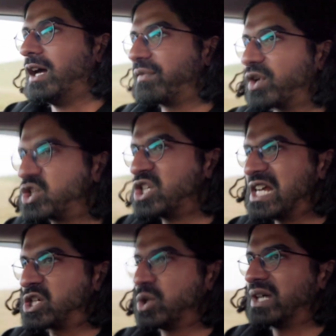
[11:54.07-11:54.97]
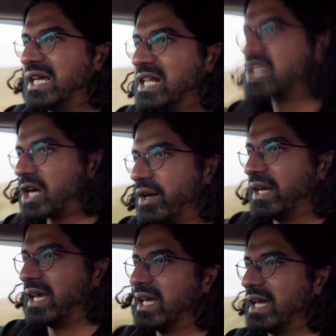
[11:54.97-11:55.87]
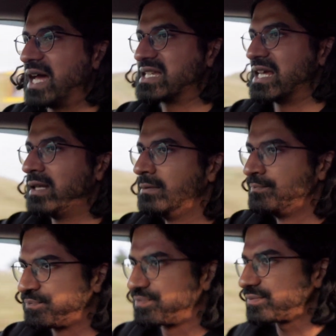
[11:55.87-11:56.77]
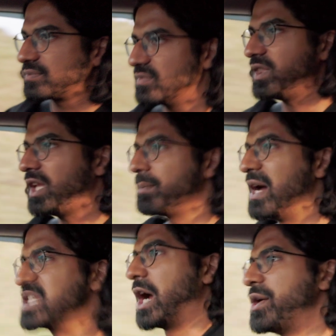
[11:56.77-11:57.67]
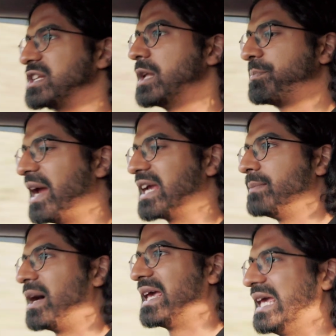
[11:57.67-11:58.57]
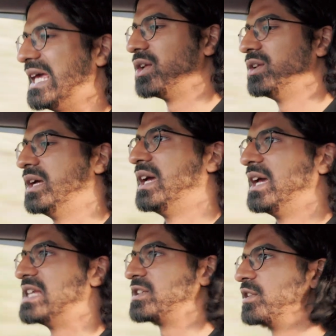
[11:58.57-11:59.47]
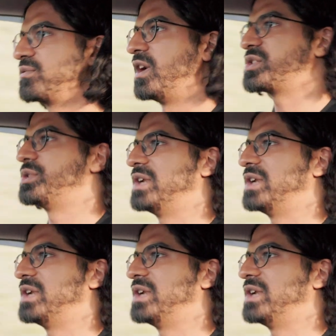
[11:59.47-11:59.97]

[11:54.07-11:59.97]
I've got traditional heel and toe here, as in my toe is on the brake and my heel is on the throttle.